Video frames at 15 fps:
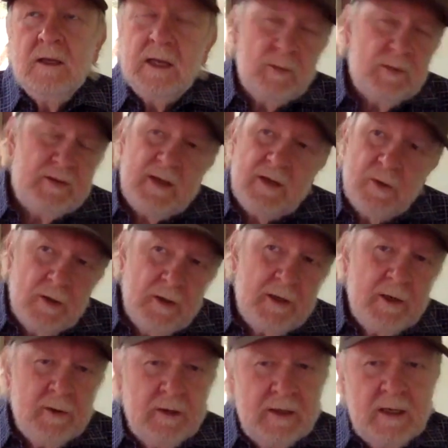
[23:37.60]
like we said
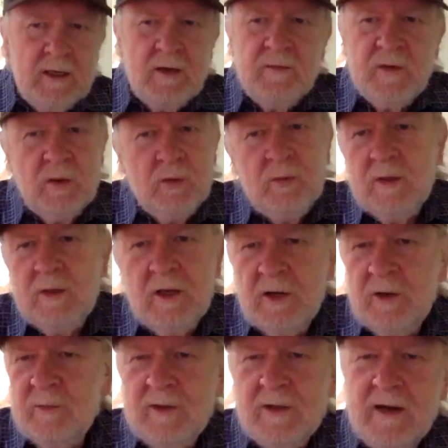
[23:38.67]
earlier in the interview, you
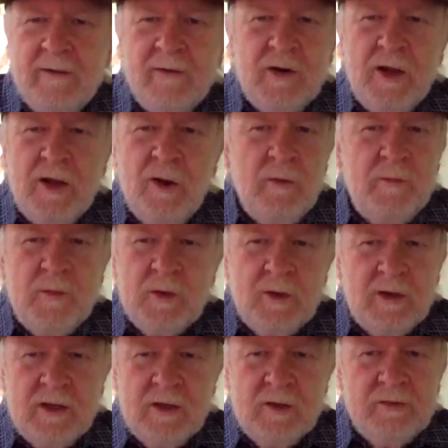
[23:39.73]
know, you never know if you're
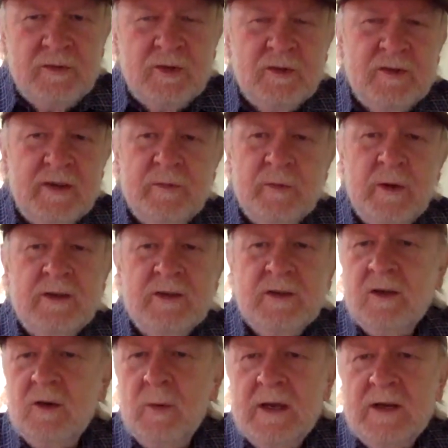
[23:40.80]
going to use those differential
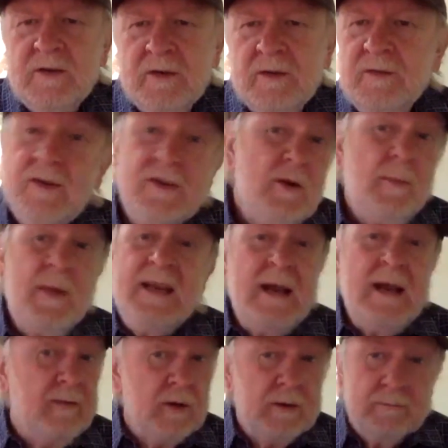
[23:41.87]
equations, and you may
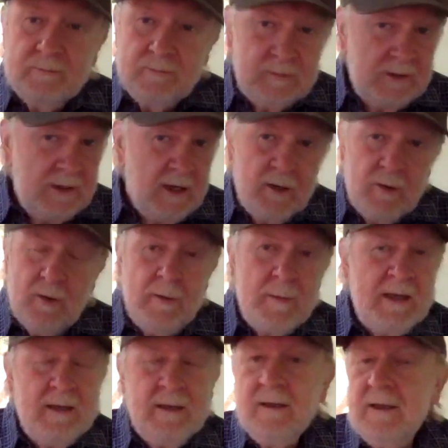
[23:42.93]
never. You know,
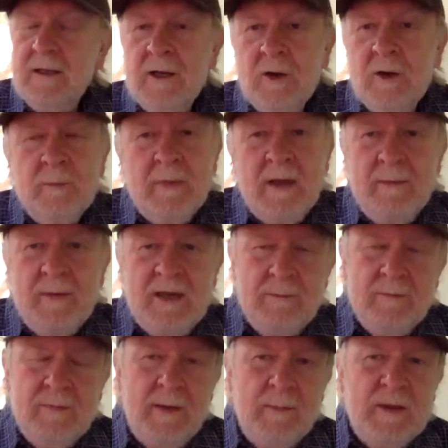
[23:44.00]
I mean, you know,
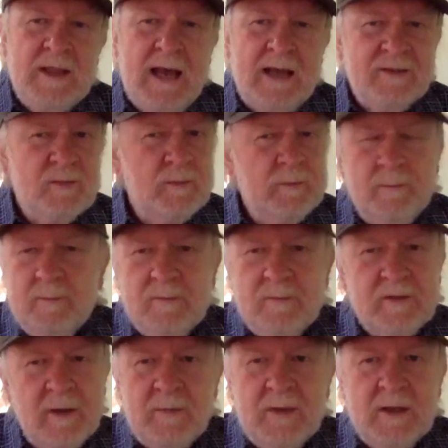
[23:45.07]
maybe maybe that's
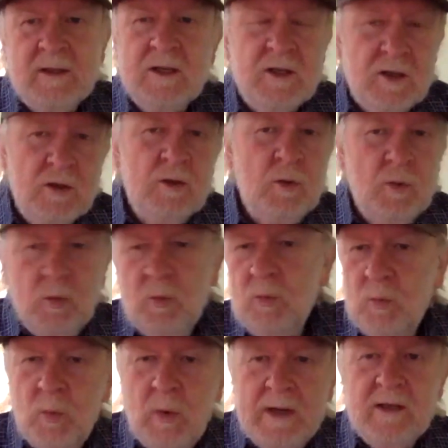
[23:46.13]
something that you,
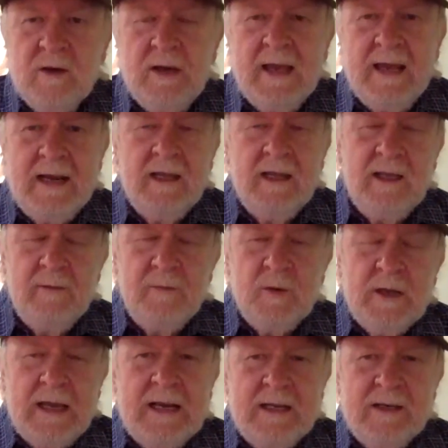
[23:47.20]
when you get if you
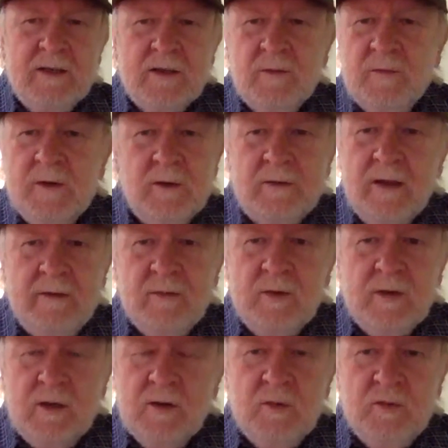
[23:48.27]
get into the field, never
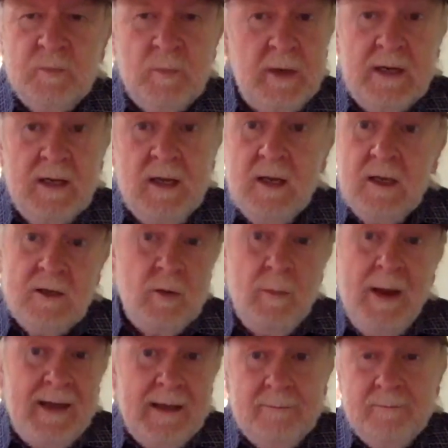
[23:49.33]
use, but you
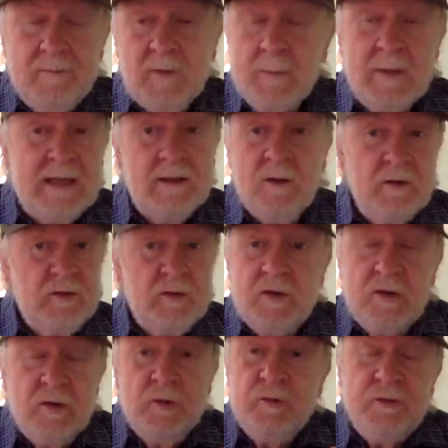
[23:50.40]
might. I mean, those are
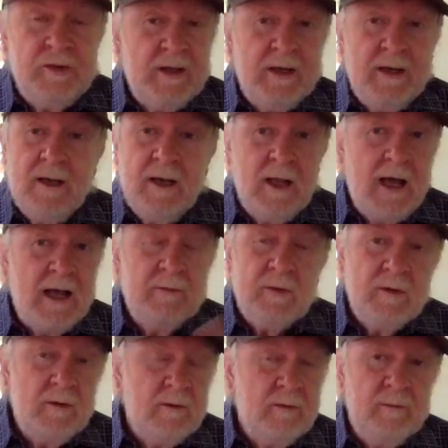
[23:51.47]
used in a lot
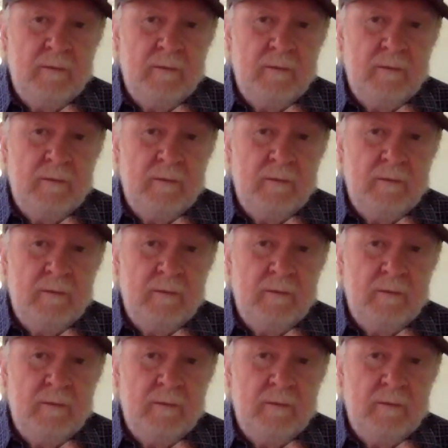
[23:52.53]
of